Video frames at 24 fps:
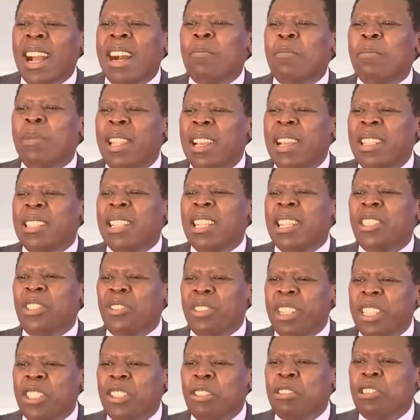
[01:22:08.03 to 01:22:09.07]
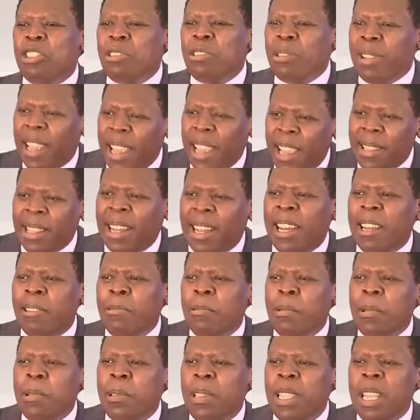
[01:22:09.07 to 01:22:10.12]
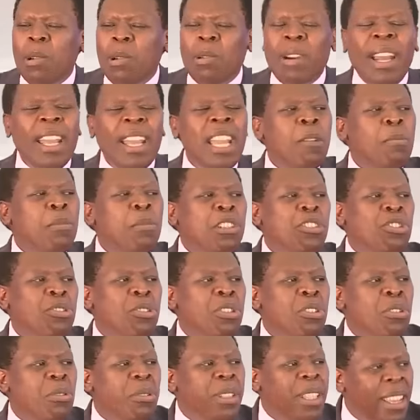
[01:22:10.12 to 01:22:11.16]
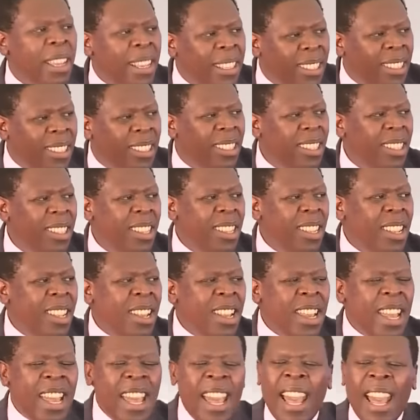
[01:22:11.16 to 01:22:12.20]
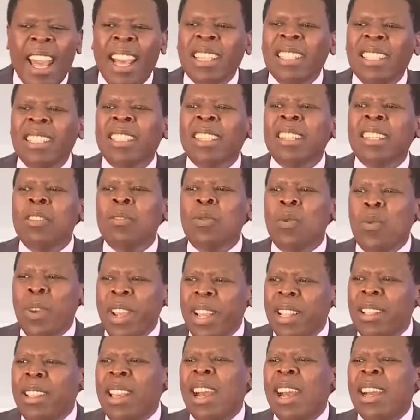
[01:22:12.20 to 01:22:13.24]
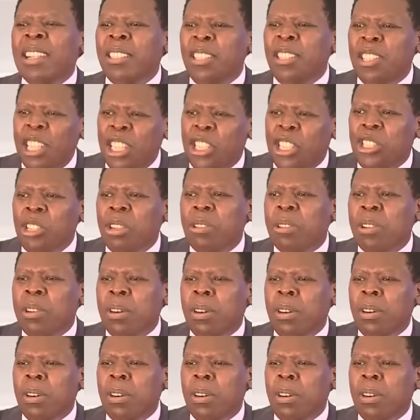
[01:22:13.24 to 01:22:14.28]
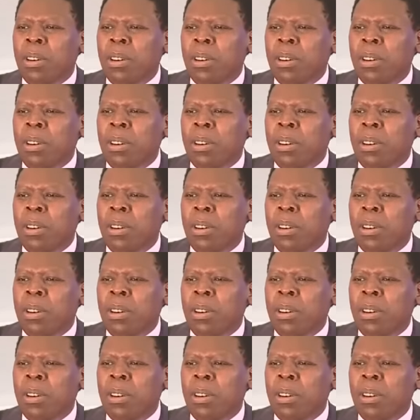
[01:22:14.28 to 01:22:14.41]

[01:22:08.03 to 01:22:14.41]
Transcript: come, let us reason together, they were able to do this. And with the additional